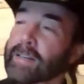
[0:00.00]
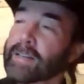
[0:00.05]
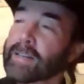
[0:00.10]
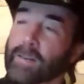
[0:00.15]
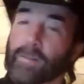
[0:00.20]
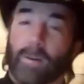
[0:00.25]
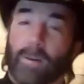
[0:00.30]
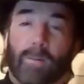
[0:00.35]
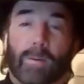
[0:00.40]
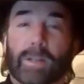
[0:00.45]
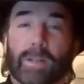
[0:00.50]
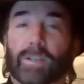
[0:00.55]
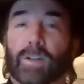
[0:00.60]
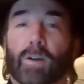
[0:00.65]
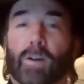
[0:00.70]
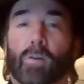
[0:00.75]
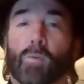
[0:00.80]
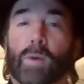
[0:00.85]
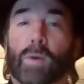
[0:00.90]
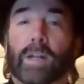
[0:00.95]
Don't always
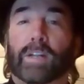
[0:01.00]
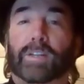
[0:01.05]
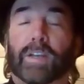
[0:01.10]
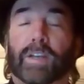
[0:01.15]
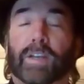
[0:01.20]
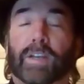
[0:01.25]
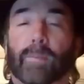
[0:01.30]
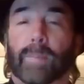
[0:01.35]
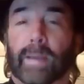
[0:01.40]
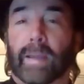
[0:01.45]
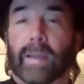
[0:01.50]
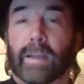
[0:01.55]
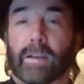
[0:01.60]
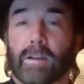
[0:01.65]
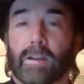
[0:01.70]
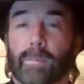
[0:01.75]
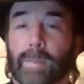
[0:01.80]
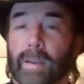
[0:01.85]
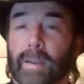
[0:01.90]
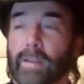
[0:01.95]
know when it's going to be.
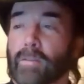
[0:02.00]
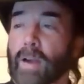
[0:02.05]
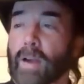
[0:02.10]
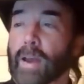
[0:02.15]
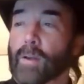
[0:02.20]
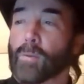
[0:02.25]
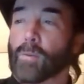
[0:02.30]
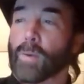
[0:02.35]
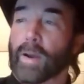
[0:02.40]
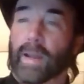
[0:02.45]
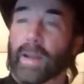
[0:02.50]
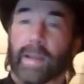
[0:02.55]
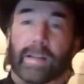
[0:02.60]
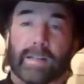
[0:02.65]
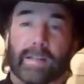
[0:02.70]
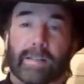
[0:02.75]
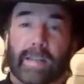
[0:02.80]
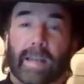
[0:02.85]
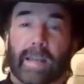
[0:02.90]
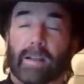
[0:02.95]
Could be right away.
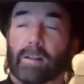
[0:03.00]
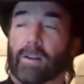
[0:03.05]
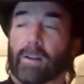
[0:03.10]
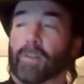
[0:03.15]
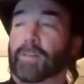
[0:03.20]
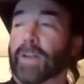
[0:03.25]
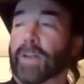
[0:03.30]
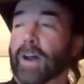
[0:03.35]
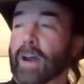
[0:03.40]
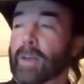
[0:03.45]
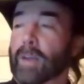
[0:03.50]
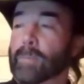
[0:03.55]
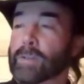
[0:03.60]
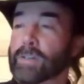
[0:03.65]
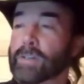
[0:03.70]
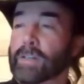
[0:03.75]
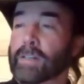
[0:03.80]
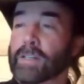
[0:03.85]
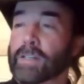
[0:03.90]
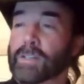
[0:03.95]
Could take a little time,
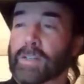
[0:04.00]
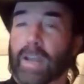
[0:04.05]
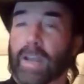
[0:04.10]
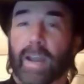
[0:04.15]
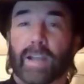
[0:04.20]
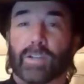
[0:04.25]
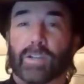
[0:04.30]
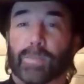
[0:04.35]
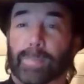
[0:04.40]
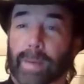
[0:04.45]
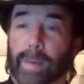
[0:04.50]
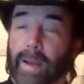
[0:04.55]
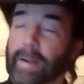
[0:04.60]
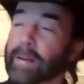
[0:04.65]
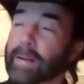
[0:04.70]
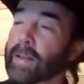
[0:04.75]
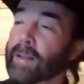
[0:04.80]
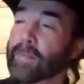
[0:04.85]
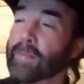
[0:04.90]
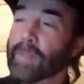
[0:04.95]
as in this case,
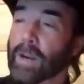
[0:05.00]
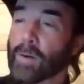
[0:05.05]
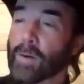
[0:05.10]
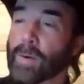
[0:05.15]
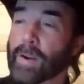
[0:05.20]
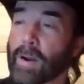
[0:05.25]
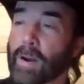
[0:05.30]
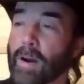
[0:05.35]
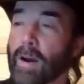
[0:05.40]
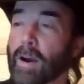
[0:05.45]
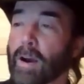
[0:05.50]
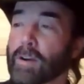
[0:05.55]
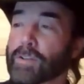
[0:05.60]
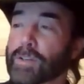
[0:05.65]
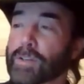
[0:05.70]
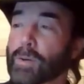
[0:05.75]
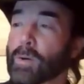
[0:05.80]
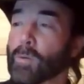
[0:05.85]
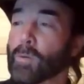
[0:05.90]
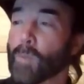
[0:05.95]
but there we are.
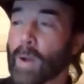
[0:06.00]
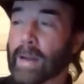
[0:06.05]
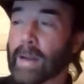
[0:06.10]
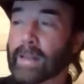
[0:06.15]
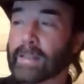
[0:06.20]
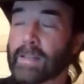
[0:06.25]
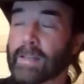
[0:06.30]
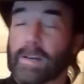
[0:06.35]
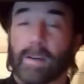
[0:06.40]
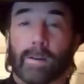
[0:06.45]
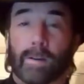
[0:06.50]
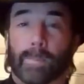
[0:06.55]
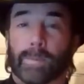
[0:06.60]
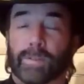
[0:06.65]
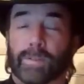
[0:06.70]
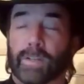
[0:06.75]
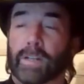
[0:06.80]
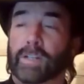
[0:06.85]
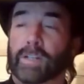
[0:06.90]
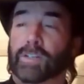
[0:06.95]
So we're right at the
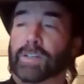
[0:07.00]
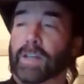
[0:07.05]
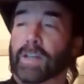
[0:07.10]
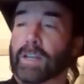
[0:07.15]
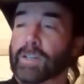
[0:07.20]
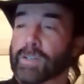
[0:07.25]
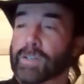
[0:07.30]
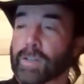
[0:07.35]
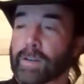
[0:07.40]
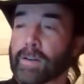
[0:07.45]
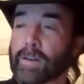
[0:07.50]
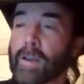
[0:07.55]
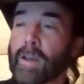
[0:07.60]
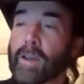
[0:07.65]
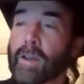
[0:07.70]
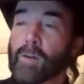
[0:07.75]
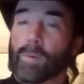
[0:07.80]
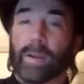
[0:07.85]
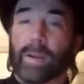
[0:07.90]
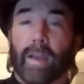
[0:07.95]
100% extension.
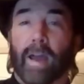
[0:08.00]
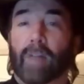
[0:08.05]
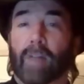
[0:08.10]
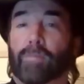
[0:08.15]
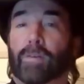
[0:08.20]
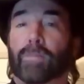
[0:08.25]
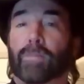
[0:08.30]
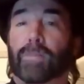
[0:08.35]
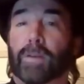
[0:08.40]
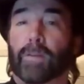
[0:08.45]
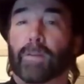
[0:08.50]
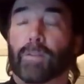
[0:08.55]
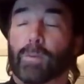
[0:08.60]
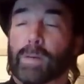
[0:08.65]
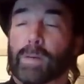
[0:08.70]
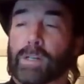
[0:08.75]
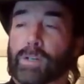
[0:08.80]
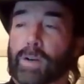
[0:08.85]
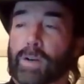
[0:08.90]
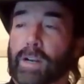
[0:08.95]
We have fulfilled the
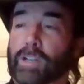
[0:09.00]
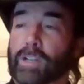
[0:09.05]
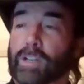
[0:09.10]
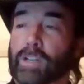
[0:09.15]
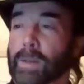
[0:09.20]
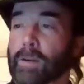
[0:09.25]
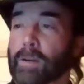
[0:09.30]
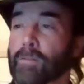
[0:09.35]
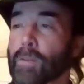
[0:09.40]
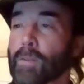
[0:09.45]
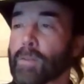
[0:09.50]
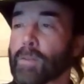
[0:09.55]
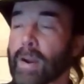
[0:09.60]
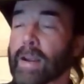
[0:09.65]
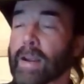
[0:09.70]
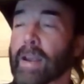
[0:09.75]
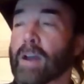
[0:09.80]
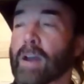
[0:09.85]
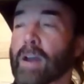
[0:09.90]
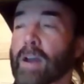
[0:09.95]
retracement of the
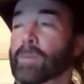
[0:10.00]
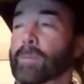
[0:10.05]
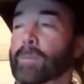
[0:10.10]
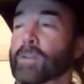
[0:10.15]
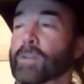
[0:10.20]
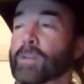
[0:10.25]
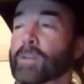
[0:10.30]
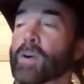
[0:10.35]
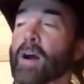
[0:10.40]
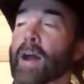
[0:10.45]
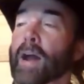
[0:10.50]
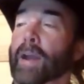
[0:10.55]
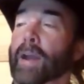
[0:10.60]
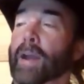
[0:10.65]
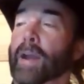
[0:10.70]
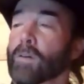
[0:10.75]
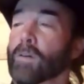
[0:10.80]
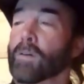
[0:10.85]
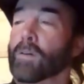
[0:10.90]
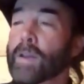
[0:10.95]
breakout from the
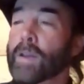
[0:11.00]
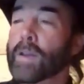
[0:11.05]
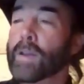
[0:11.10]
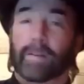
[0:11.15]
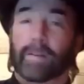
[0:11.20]
triangle.